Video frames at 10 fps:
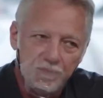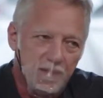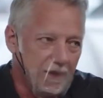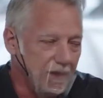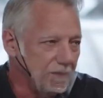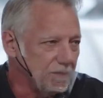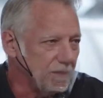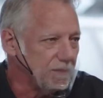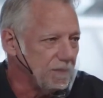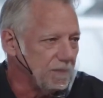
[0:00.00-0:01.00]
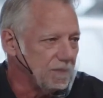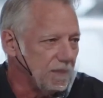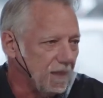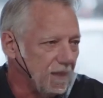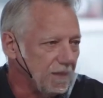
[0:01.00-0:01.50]
And I think
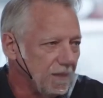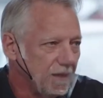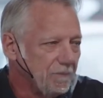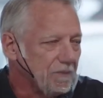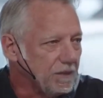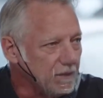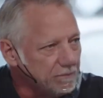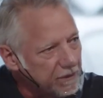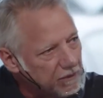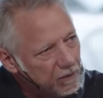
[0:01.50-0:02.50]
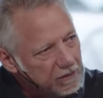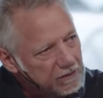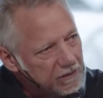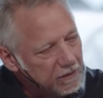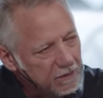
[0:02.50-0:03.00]
that like the bigger ones
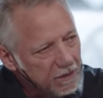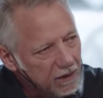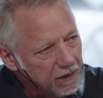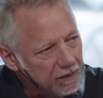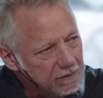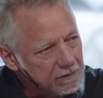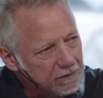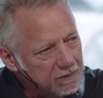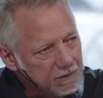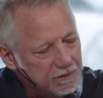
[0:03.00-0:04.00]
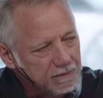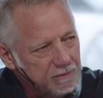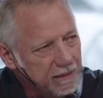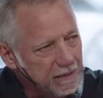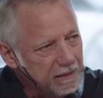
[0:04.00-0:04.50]
here are 60 by
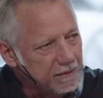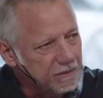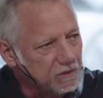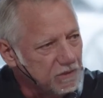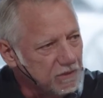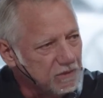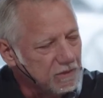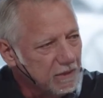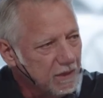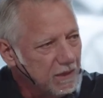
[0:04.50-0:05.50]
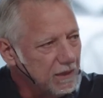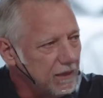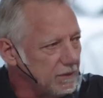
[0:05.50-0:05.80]
80 inches, and